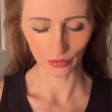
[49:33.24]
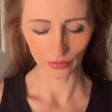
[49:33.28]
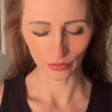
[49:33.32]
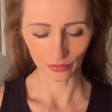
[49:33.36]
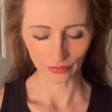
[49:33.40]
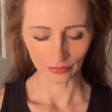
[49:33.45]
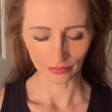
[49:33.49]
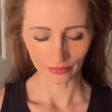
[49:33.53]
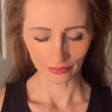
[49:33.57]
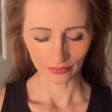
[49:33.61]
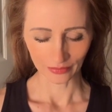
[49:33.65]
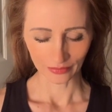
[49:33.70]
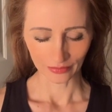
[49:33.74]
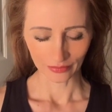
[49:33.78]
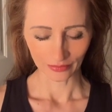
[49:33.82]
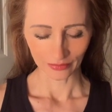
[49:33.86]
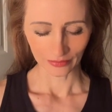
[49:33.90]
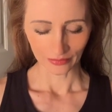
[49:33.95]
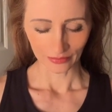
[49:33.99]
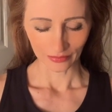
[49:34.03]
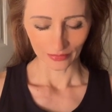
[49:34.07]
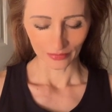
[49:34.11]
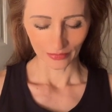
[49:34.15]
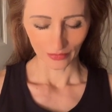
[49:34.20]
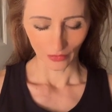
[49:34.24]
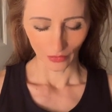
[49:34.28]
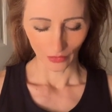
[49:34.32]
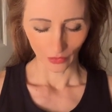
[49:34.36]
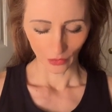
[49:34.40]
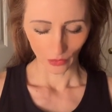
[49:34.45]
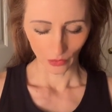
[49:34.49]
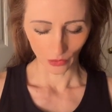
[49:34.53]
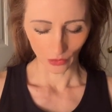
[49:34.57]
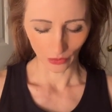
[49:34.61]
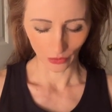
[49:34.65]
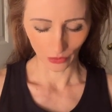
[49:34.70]

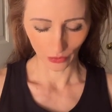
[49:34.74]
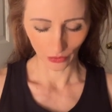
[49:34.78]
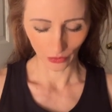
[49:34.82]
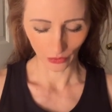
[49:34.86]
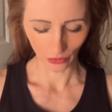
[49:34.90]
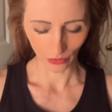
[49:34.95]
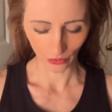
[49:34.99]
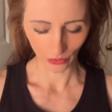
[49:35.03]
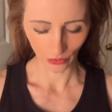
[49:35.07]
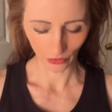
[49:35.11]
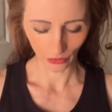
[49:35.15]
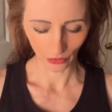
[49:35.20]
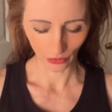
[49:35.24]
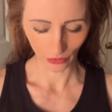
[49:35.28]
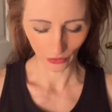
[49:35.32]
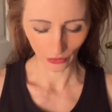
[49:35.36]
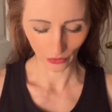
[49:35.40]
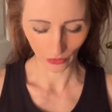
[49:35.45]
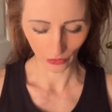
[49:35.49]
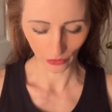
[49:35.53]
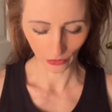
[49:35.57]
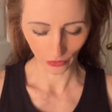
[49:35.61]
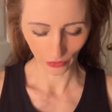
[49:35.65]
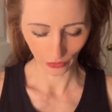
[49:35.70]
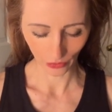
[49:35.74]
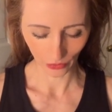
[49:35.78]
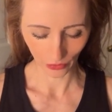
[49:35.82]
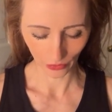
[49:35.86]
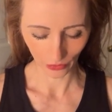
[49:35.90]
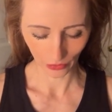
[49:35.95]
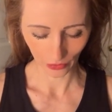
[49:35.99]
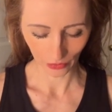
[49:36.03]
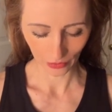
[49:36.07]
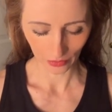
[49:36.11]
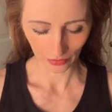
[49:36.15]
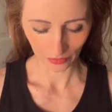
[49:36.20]

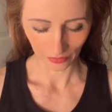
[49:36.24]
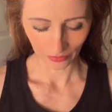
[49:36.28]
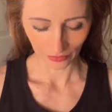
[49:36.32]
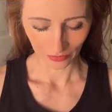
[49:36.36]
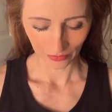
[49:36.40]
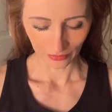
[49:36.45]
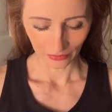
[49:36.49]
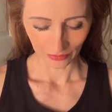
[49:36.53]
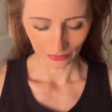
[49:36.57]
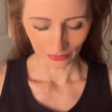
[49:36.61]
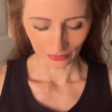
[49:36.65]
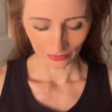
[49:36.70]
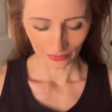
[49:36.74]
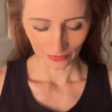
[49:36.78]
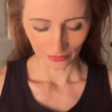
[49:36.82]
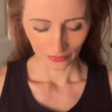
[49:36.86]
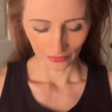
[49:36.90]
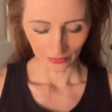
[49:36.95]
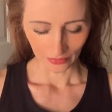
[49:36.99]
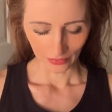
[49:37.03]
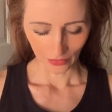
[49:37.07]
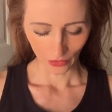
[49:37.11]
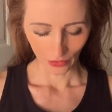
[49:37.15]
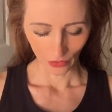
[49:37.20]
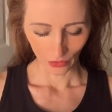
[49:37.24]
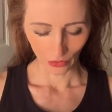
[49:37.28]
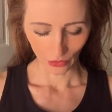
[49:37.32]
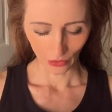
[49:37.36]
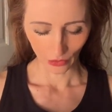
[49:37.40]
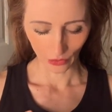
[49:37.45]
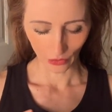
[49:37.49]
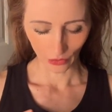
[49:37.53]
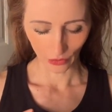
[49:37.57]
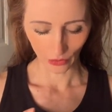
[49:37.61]
No one is speaking in this clip.